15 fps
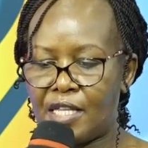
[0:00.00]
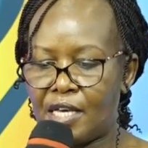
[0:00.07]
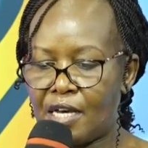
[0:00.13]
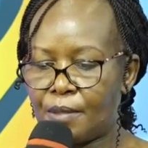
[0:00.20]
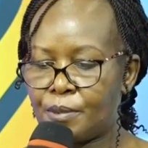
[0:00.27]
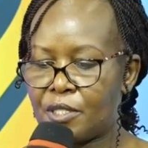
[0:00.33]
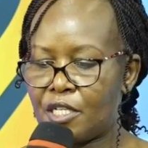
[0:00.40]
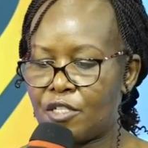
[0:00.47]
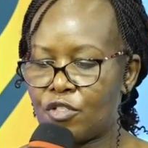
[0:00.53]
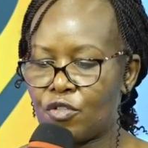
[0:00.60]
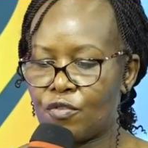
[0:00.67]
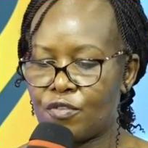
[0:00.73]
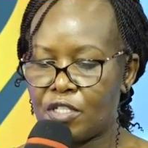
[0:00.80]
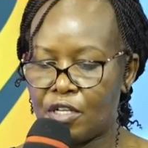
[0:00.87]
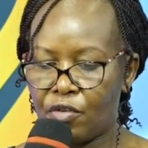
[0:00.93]
the absence
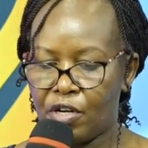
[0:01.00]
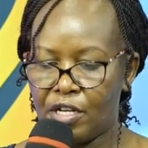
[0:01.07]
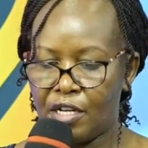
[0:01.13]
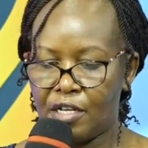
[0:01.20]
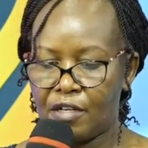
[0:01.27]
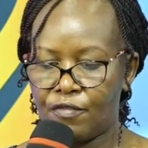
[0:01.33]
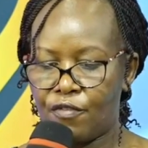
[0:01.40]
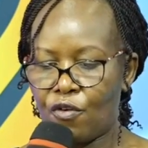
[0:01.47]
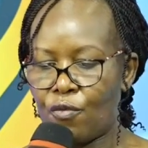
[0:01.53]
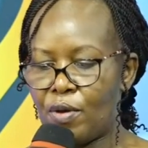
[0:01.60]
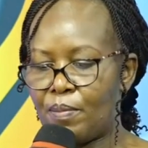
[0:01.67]
of screening for